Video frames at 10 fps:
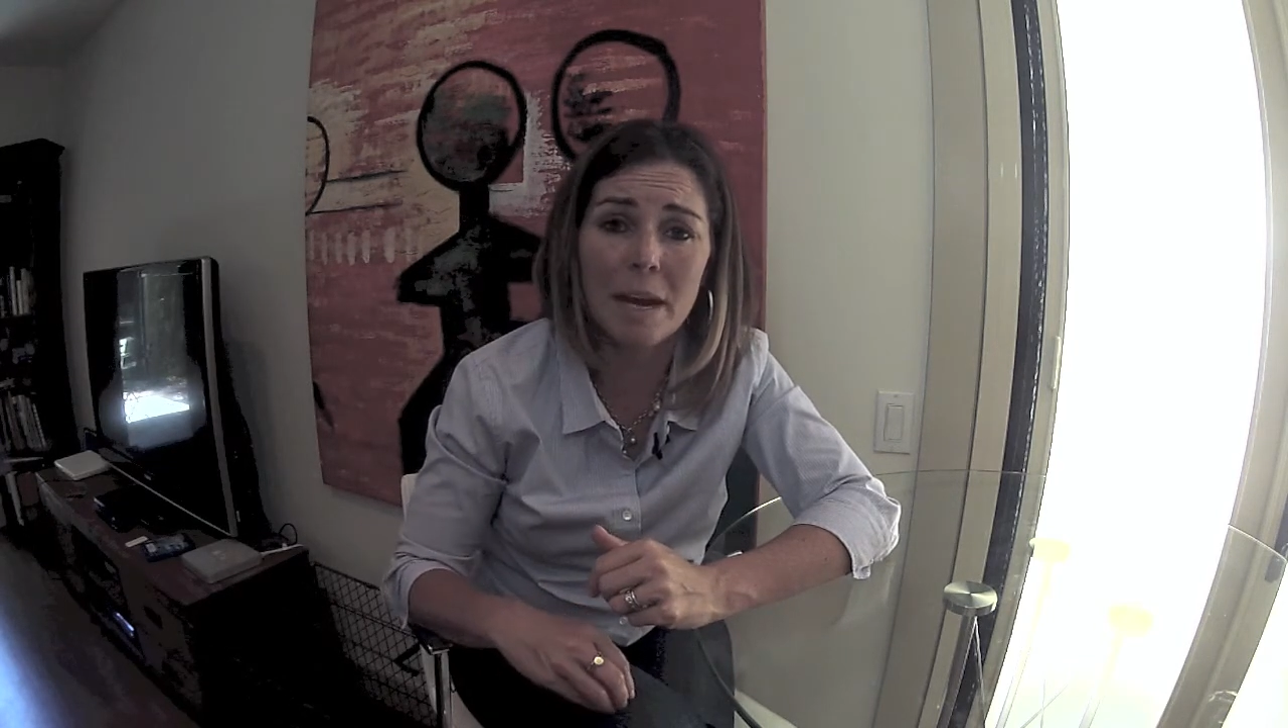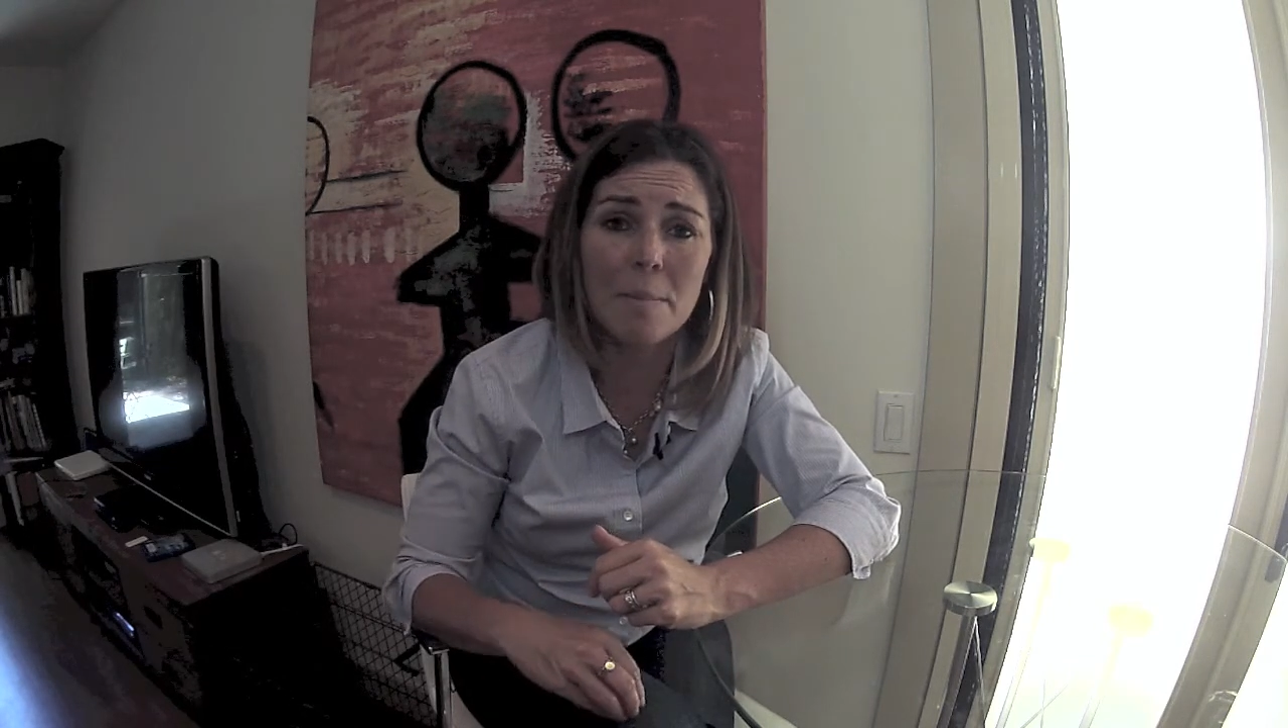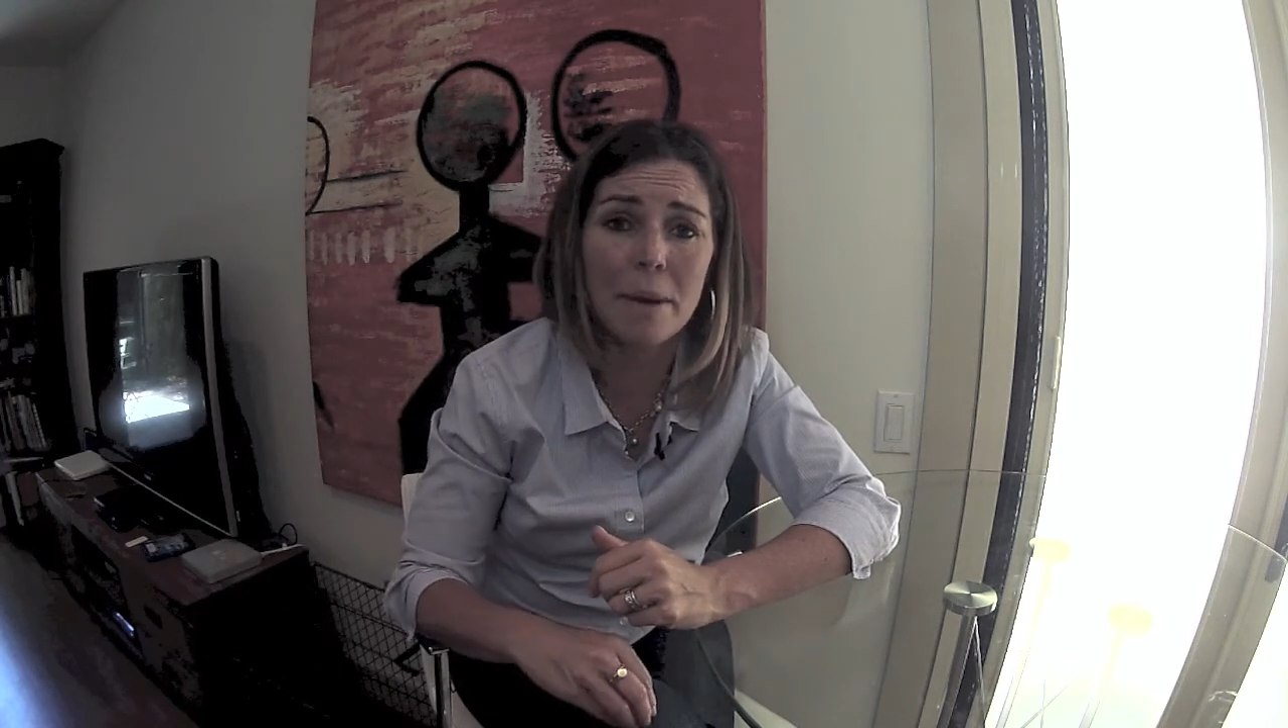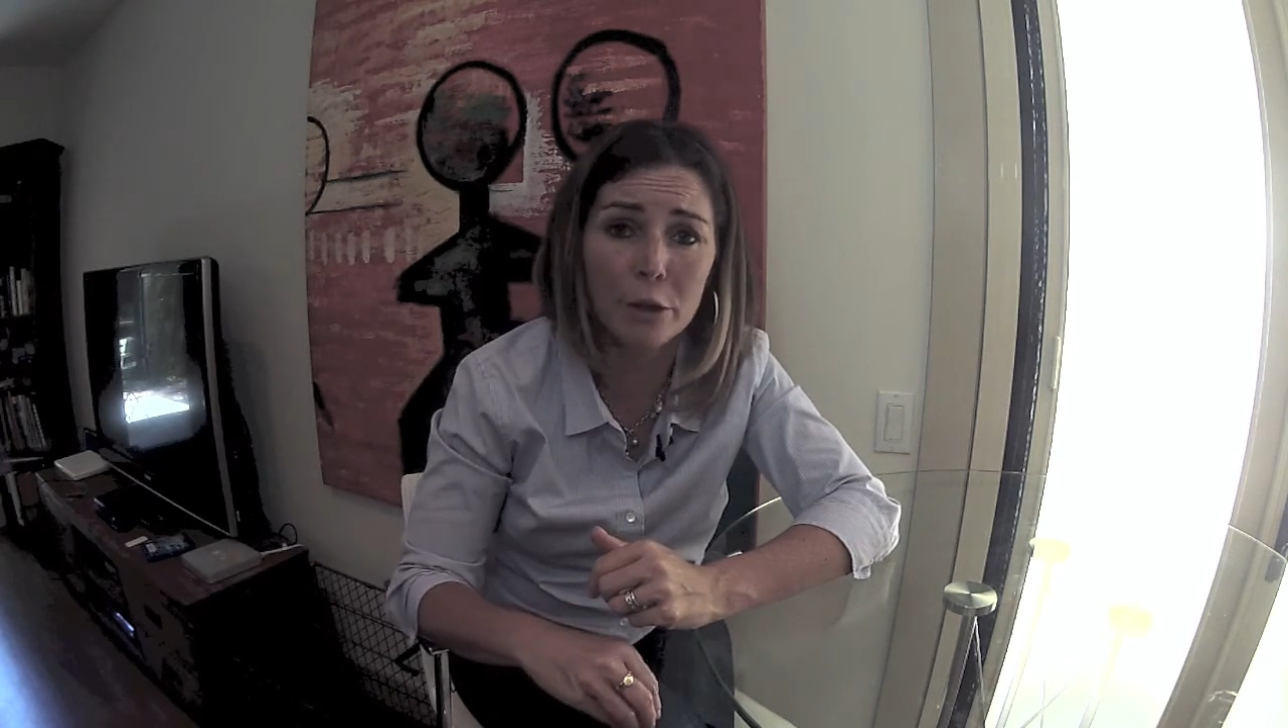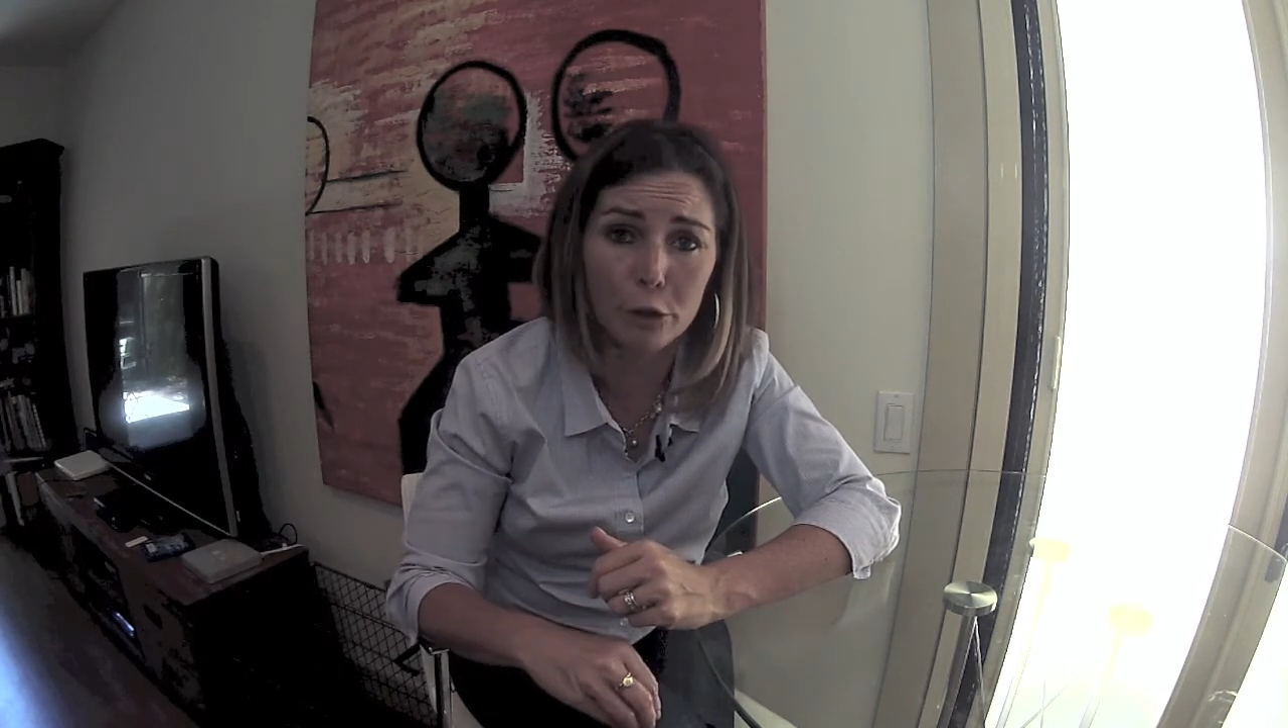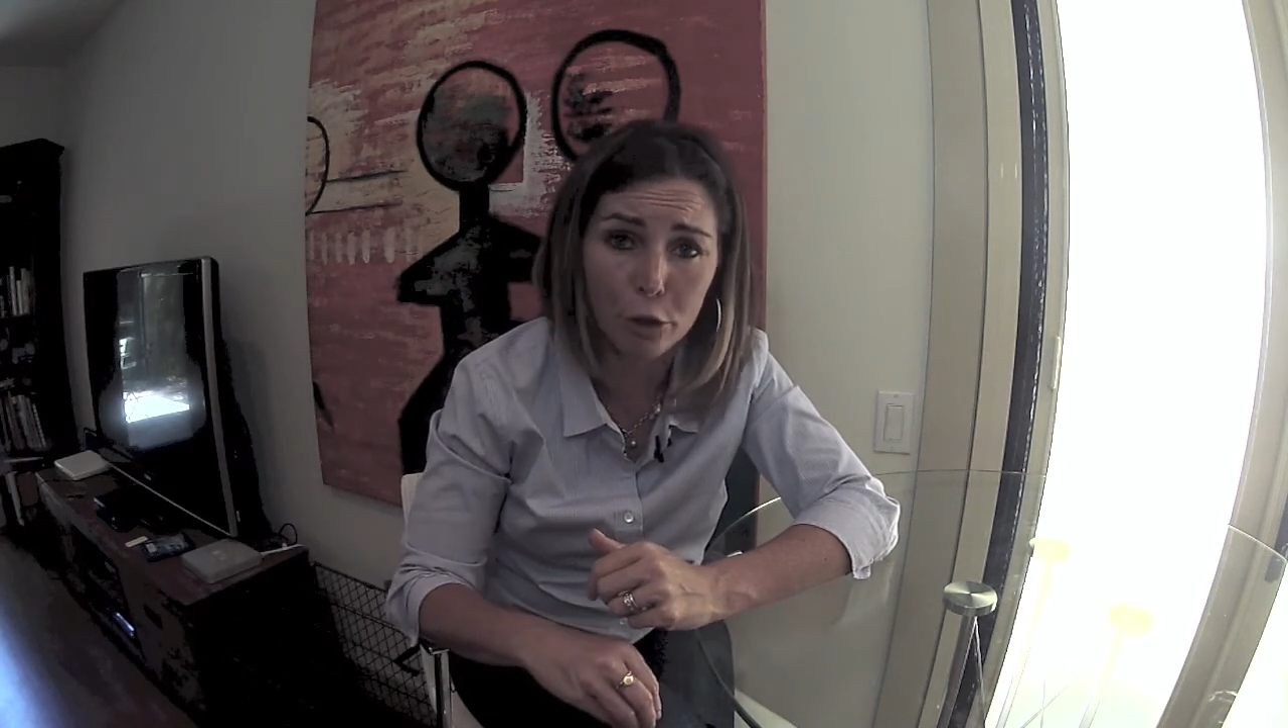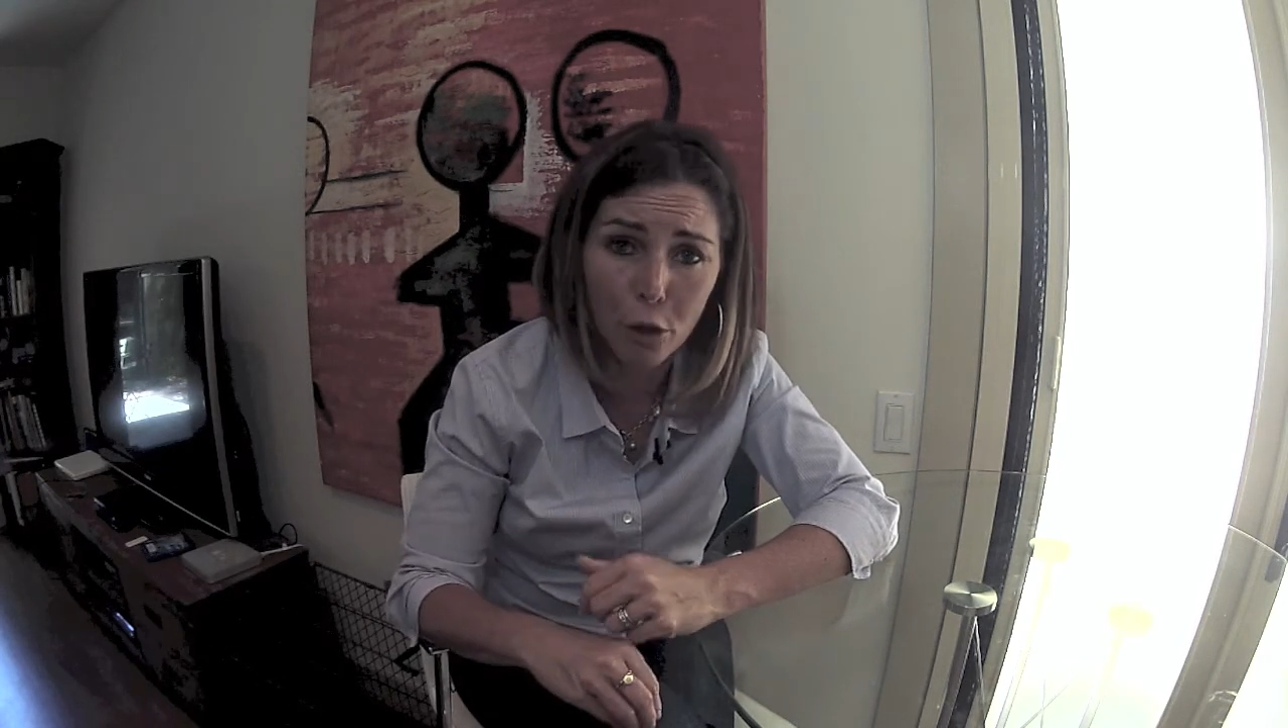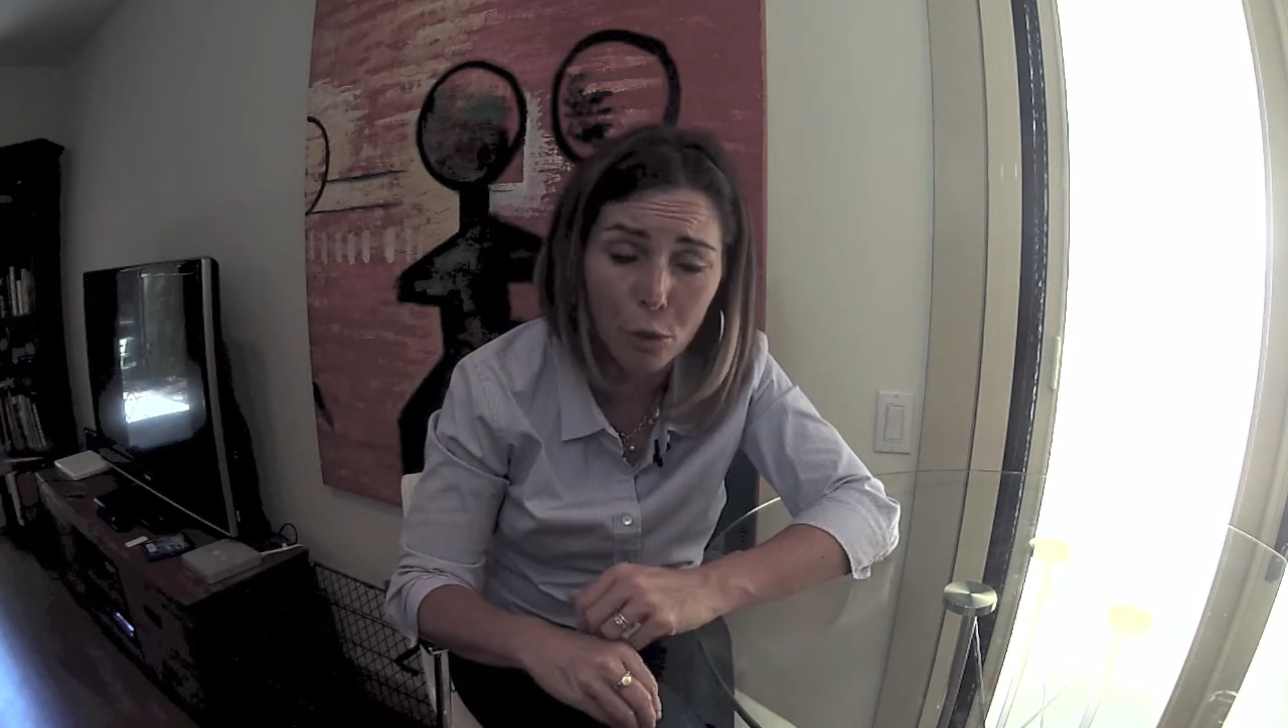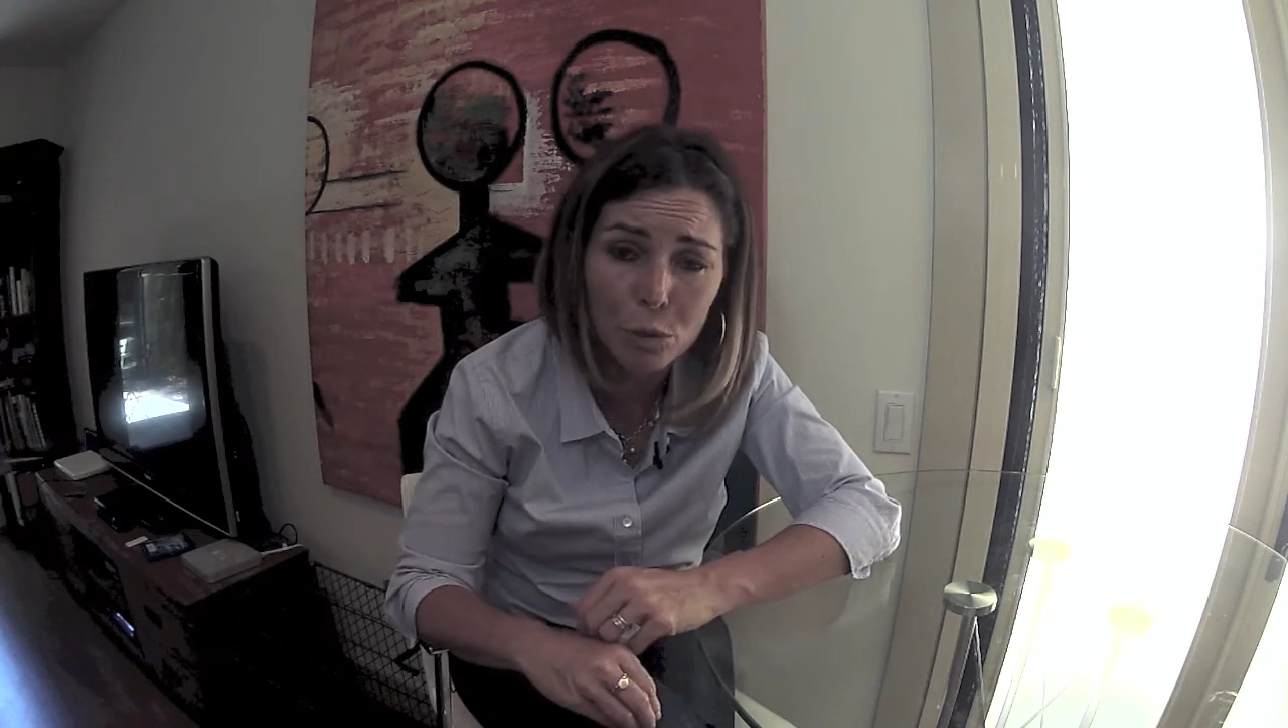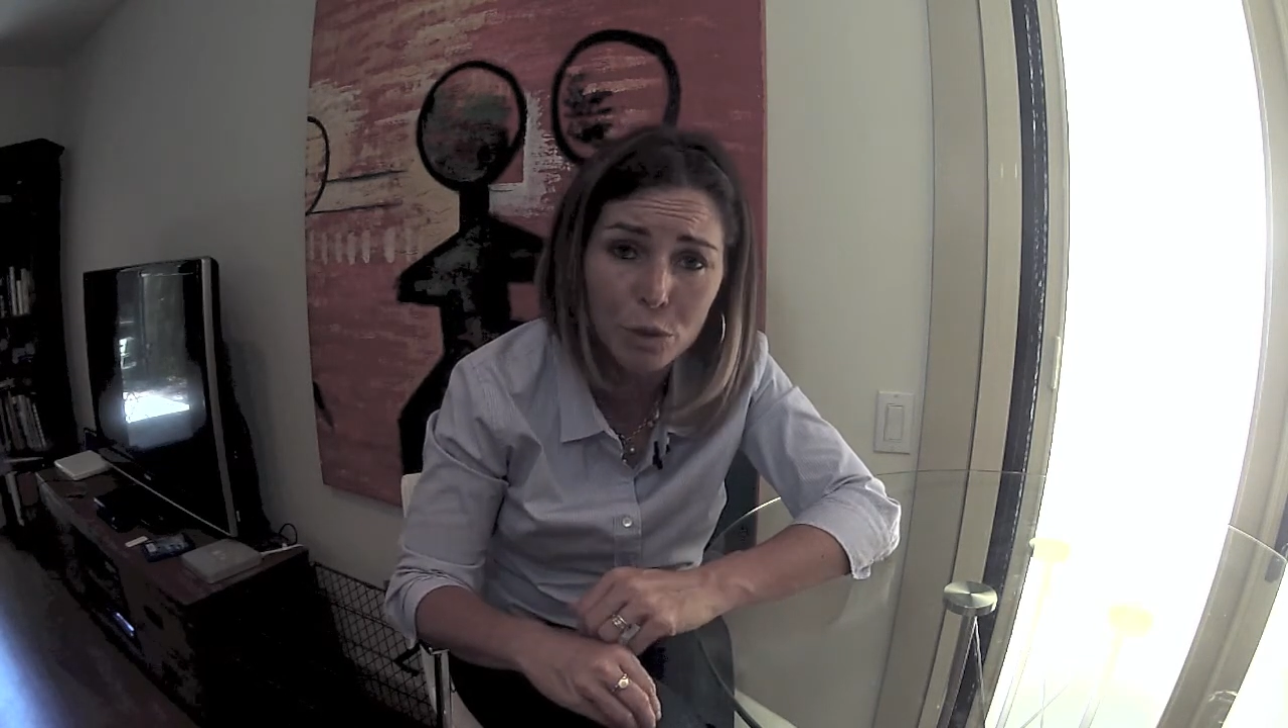a better
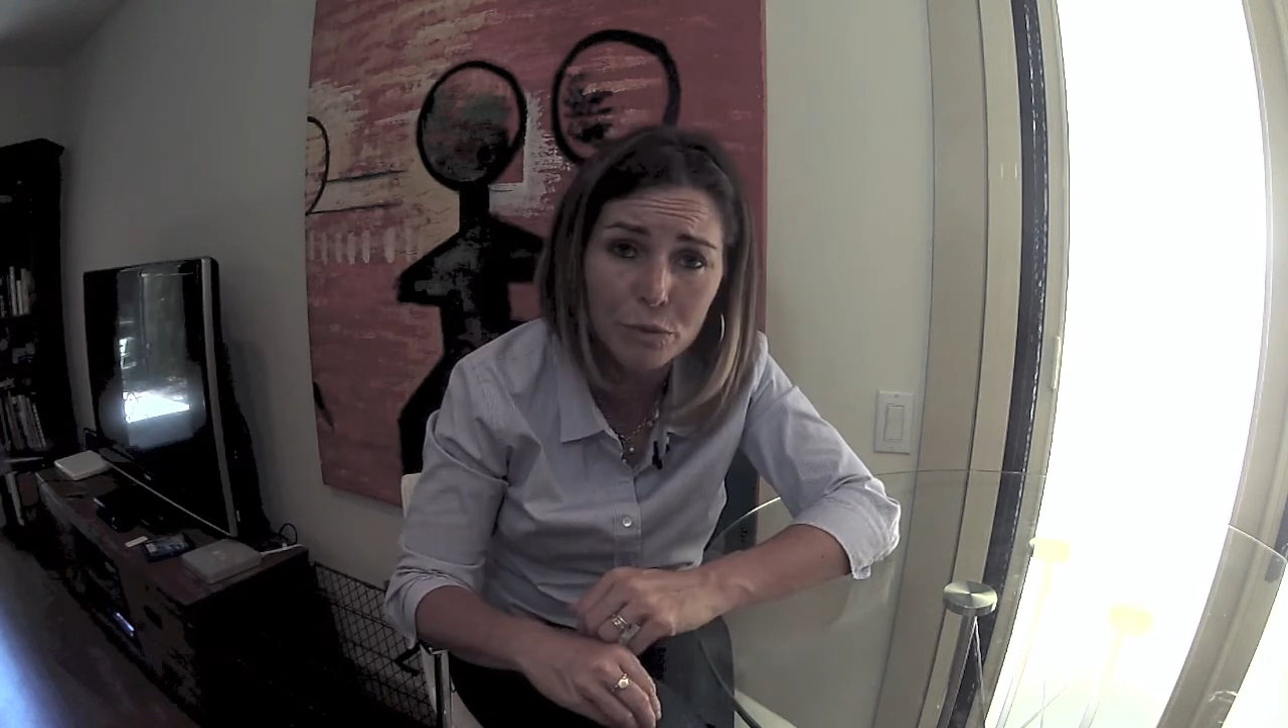coach